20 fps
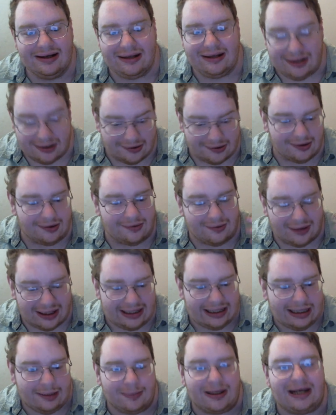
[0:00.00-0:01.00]
you're
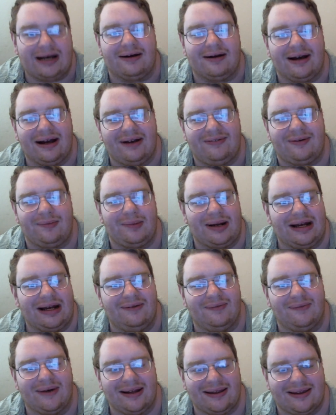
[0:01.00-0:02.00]
already in my life to
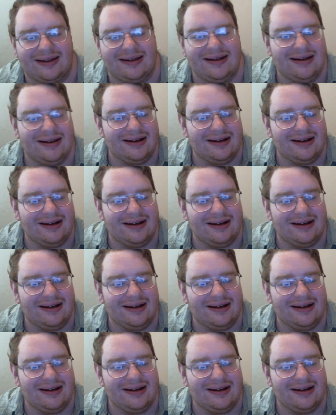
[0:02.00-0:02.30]
begin with.